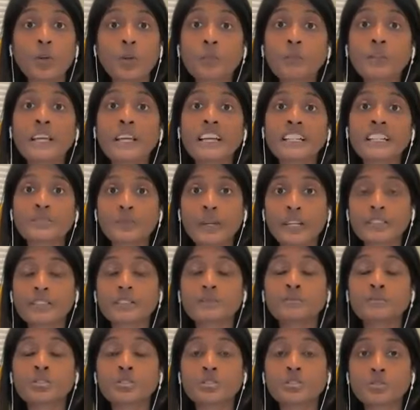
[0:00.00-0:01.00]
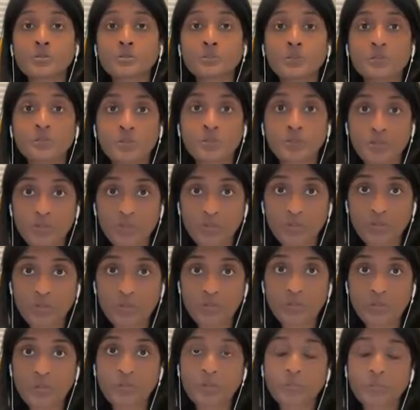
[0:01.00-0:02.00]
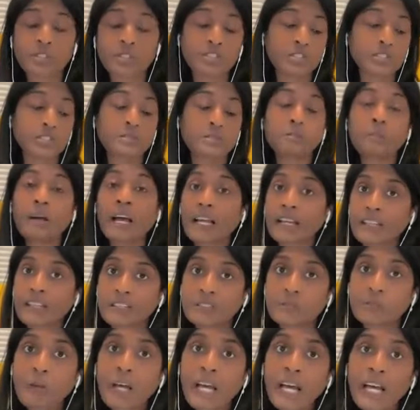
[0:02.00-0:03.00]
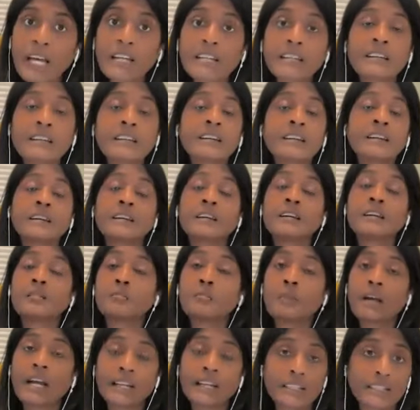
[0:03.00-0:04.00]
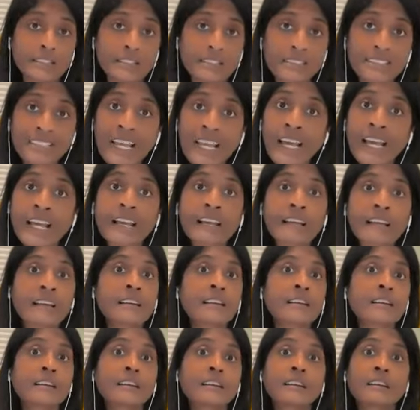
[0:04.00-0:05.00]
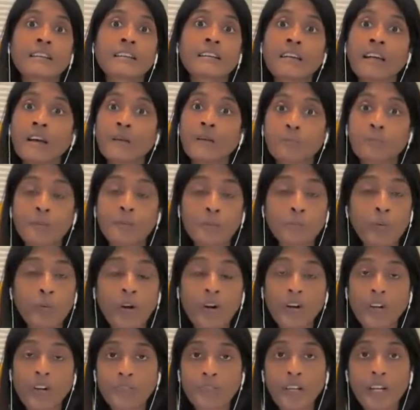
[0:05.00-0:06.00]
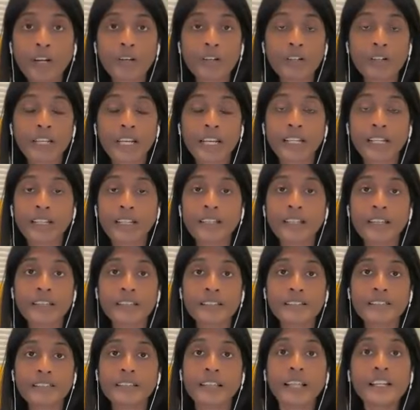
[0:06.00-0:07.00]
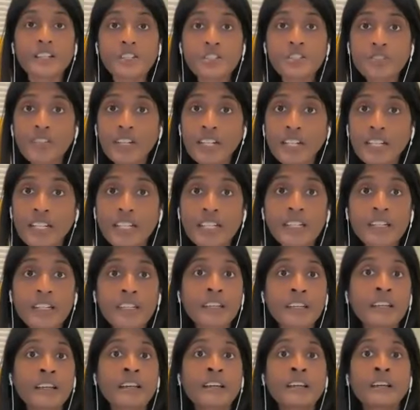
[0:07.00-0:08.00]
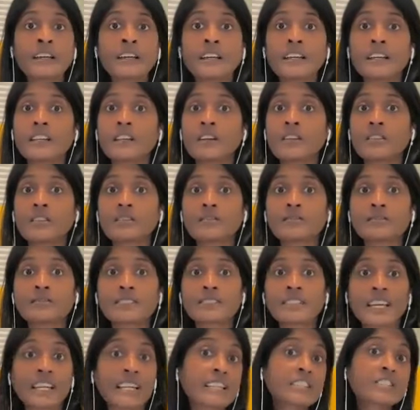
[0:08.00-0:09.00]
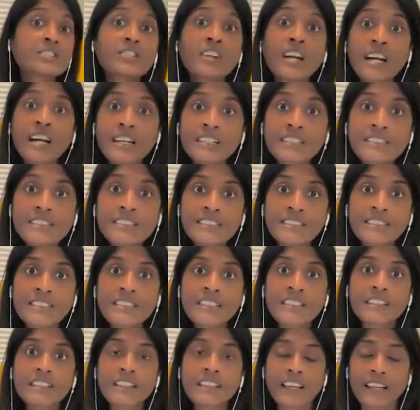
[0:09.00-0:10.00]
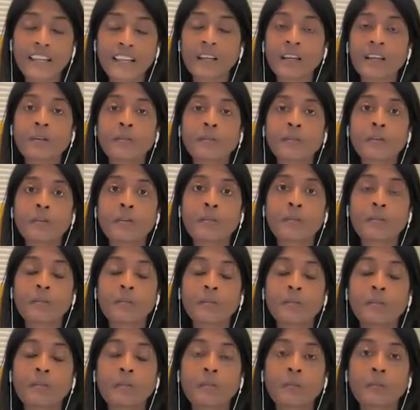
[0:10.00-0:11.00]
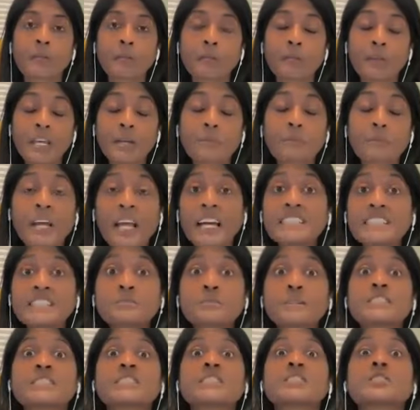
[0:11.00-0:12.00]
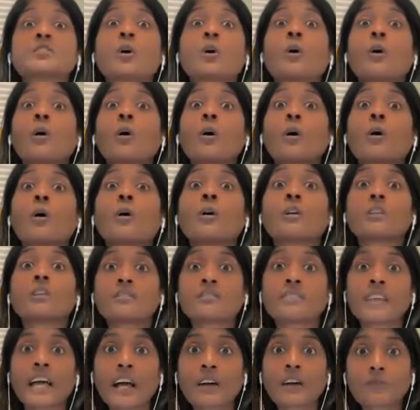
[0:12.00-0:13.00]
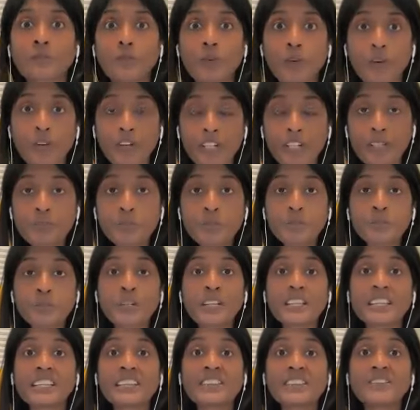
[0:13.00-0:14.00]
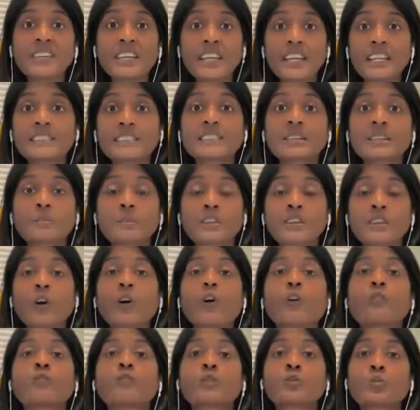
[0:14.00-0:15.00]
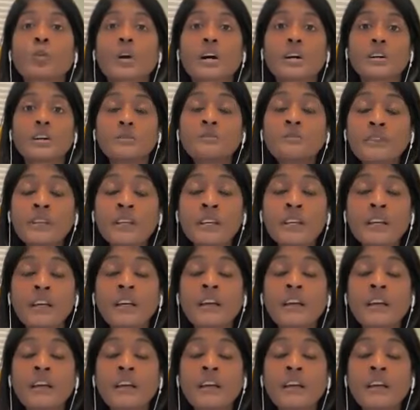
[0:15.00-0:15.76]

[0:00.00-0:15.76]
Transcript: we normally expect him to do before school, which is pack his bag, pack his snack, be part of help getting his lunch ready, you know, getting dressed. Like me and my husband did all of that for him to alleviate some of the overwhelm